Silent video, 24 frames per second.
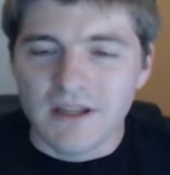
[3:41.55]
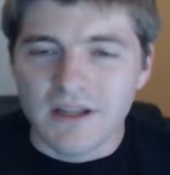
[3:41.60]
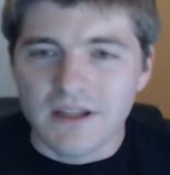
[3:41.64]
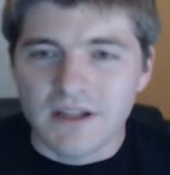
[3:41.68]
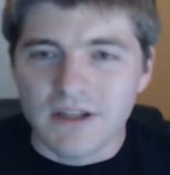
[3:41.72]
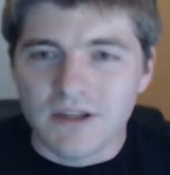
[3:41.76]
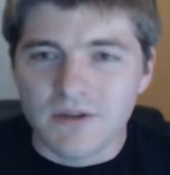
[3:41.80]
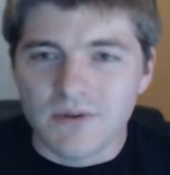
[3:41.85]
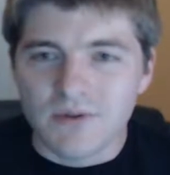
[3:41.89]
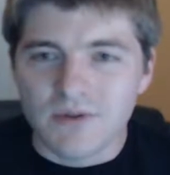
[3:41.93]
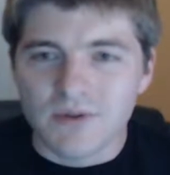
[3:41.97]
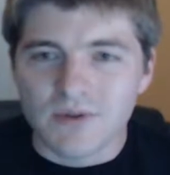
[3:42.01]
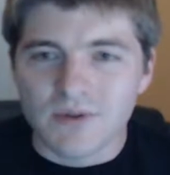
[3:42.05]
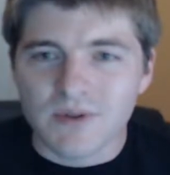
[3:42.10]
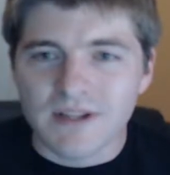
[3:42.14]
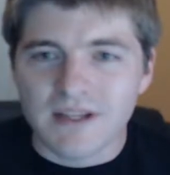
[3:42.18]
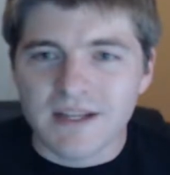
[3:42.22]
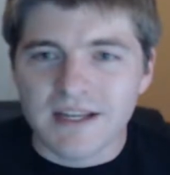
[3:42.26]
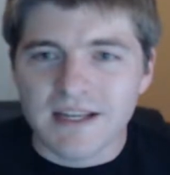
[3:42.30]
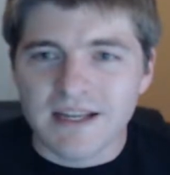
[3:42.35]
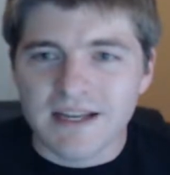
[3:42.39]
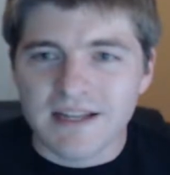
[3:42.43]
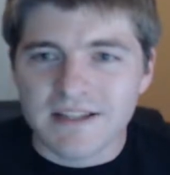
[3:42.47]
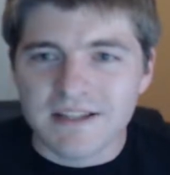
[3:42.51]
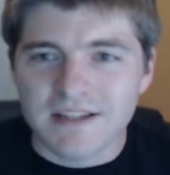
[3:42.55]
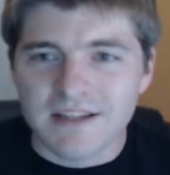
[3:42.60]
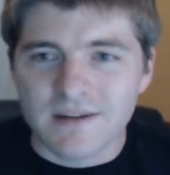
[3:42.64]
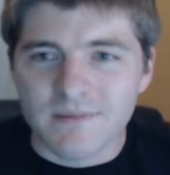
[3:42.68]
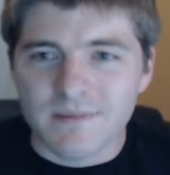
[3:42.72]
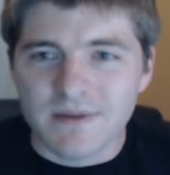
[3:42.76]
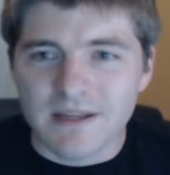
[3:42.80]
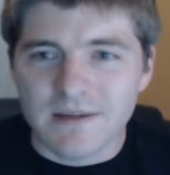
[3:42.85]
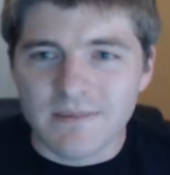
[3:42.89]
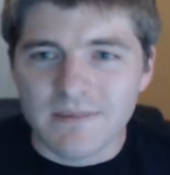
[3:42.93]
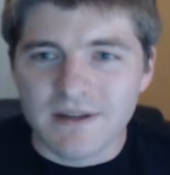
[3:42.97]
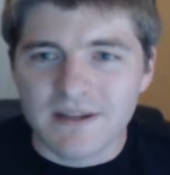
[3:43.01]
usually it's going to
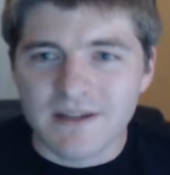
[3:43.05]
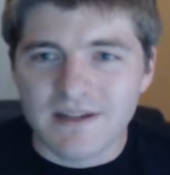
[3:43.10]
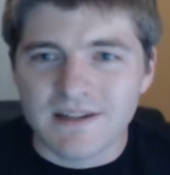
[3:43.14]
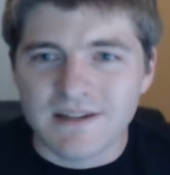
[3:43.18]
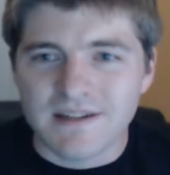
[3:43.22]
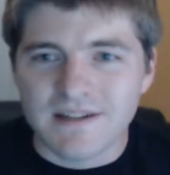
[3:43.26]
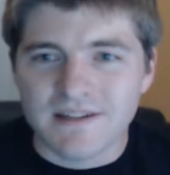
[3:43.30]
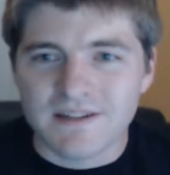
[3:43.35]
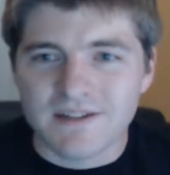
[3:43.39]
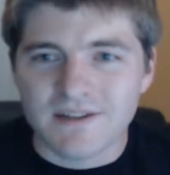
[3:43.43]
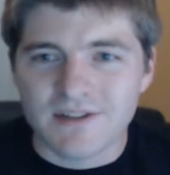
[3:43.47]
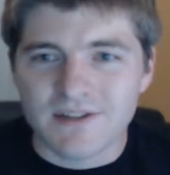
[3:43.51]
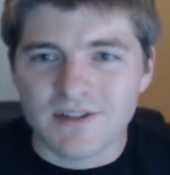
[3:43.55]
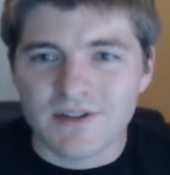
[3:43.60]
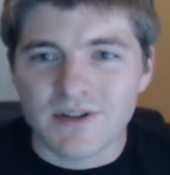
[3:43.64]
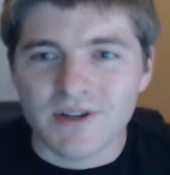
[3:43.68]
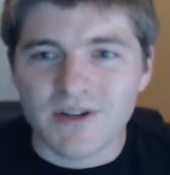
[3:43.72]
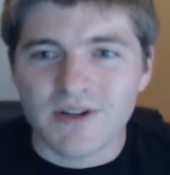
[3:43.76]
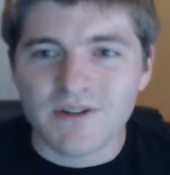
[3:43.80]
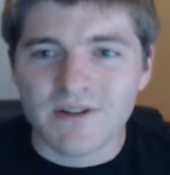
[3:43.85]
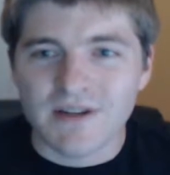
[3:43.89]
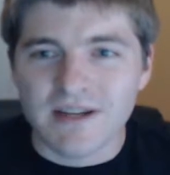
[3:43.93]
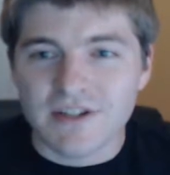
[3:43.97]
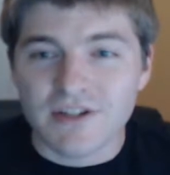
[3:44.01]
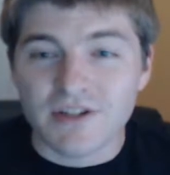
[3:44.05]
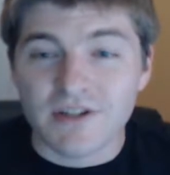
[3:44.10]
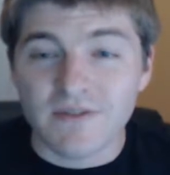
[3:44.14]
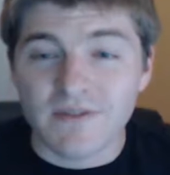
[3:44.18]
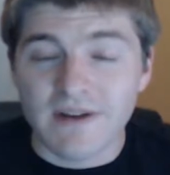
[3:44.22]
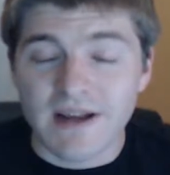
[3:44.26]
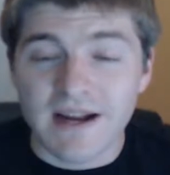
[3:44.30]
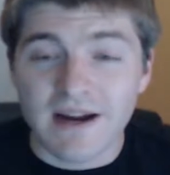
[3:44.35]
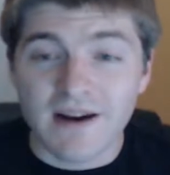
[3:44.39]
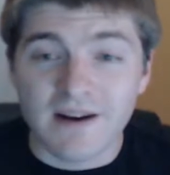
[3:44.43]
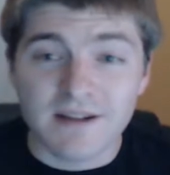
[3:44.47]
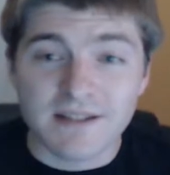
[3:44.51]
be because the circulation of
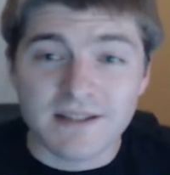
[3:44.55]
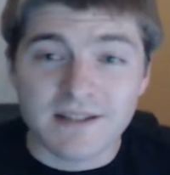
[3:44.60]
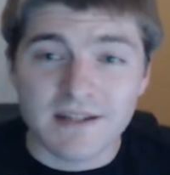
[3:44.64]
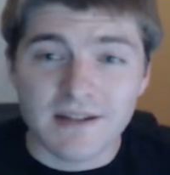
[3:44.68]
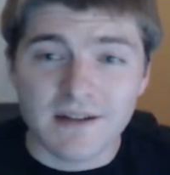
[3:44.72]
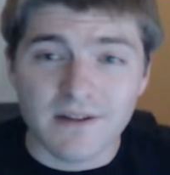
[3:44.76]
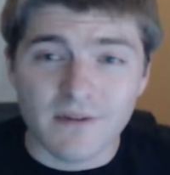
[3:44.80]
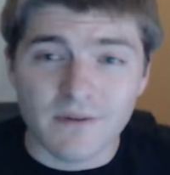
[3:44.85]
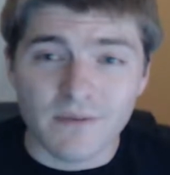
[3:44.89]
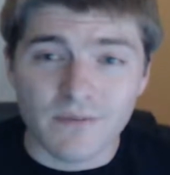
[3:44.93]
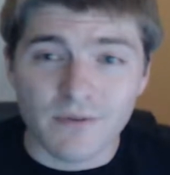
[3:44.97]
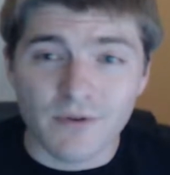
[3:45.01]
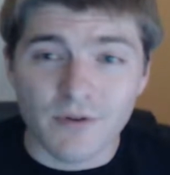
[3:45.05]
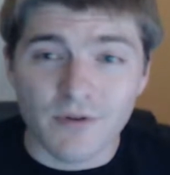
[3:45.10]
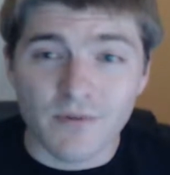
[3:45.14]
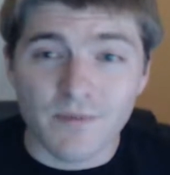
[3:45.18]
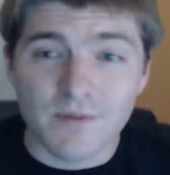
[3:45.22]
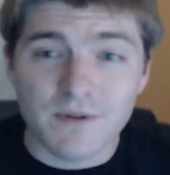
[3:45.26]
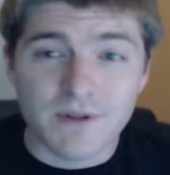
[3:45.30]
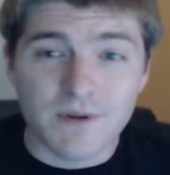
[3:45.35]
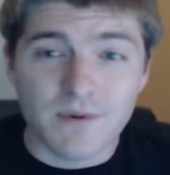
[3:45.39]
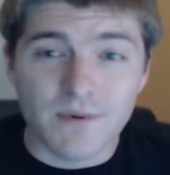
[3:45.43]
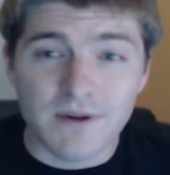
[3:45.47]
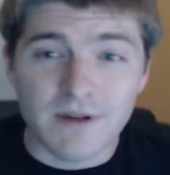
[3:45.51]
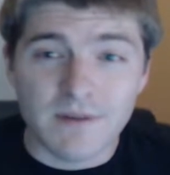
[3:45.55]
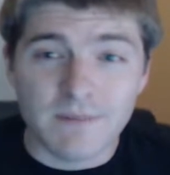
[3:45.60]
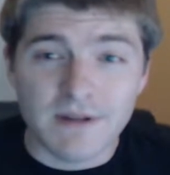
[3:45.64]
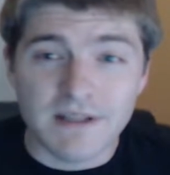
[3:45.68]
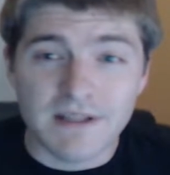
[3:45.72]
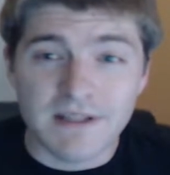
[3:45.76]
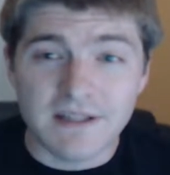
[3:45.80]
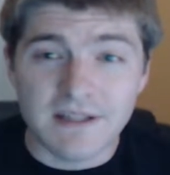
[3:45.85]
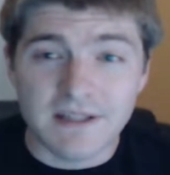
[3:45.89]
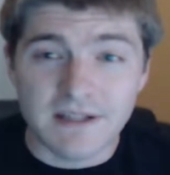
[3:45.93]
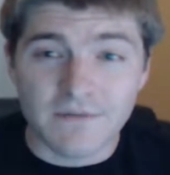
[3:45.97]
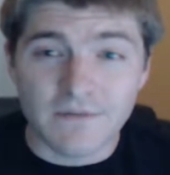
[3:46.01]
air inside of the room is going to be
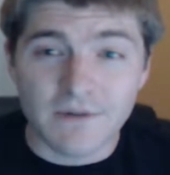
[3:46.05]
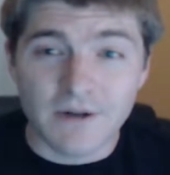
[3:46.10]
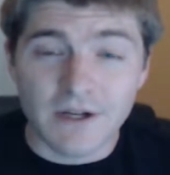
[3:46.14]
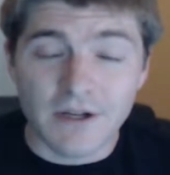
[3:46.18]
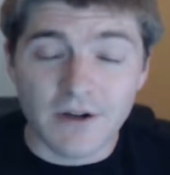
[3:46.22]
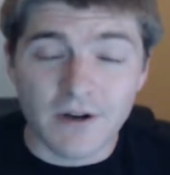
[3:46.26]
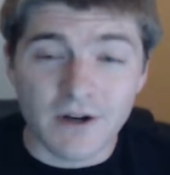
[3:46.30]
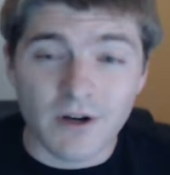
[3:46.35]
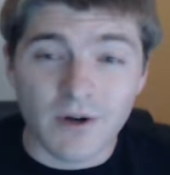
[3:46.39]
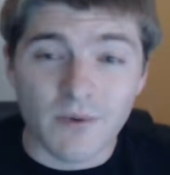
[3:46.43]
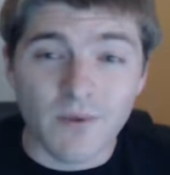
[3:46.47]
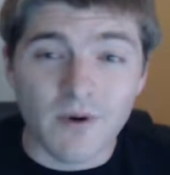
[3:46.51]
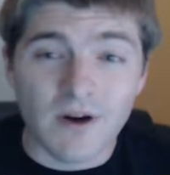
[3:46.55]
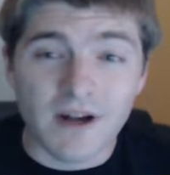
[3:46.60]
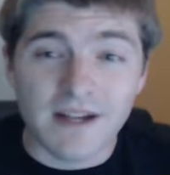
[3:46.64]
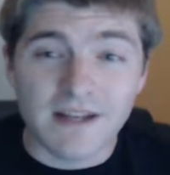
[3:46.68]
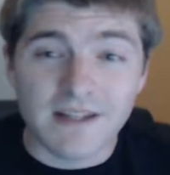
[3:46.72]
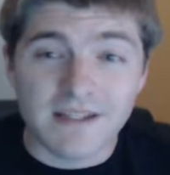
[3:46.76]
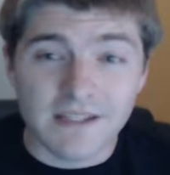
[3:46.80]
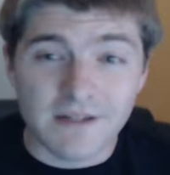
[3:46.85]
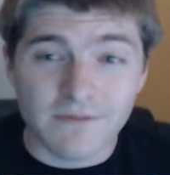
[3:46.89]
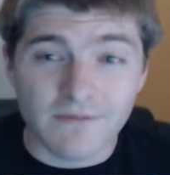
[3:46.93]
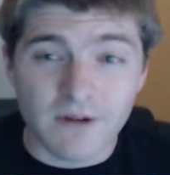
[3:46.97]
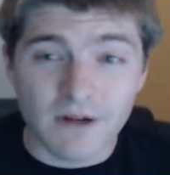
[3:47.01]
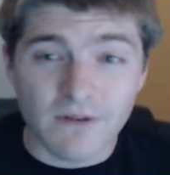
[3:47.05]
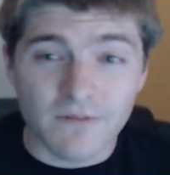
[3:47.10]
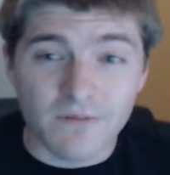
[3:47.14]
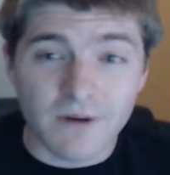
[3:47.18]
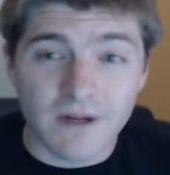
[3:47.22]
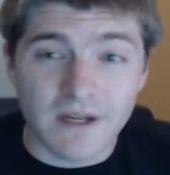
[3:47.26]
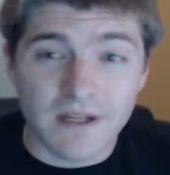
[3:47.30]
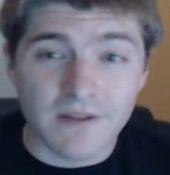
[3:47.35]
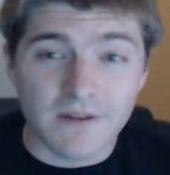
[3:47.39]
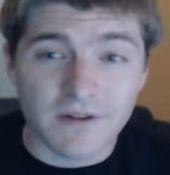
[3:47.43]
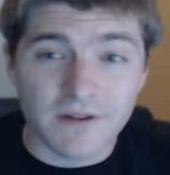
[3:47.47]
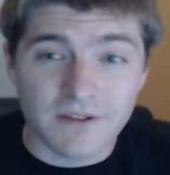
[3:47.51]
different. You're going to want it different for
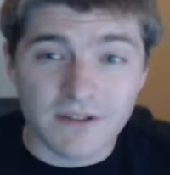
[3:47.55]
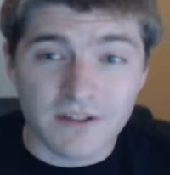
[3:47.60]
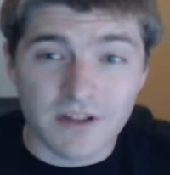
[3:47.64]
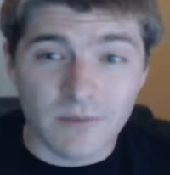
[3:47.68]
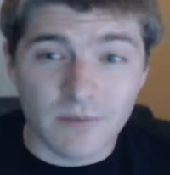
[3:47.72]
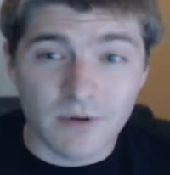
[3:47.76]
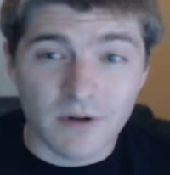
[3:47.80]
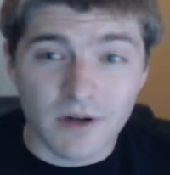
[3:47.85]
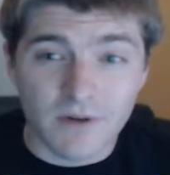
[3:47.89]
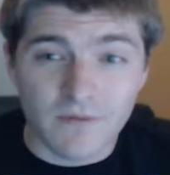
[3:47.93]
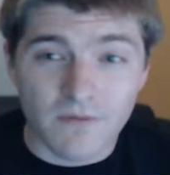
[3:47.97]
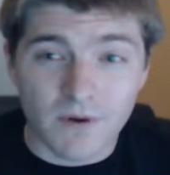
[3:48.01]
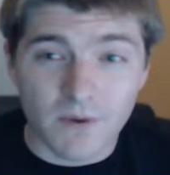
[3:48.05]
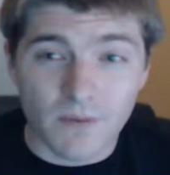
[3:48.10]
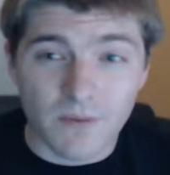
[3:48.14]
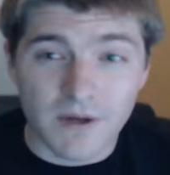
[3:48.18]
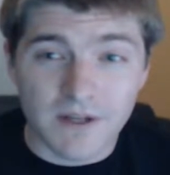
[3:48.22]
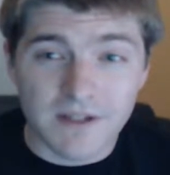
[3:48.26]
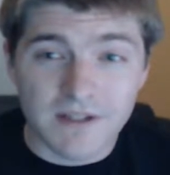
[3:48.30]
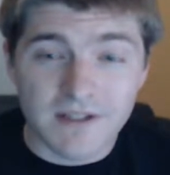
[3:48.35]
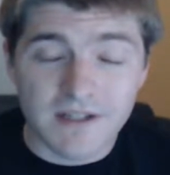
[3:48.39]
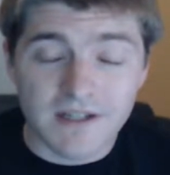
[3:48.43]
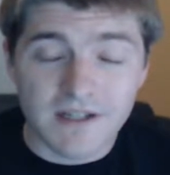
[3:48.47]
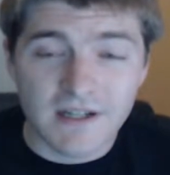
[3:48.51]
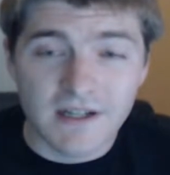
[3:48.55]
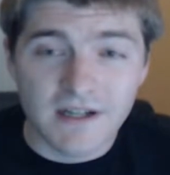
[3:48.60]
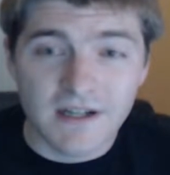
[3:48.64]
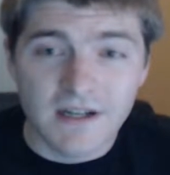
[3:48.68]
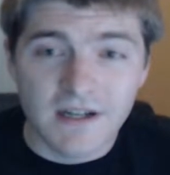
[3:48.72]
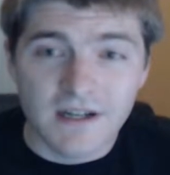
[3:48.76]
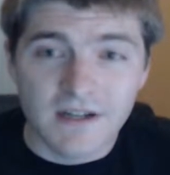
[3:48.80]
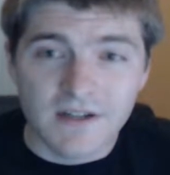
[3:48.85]
either summer or for winter.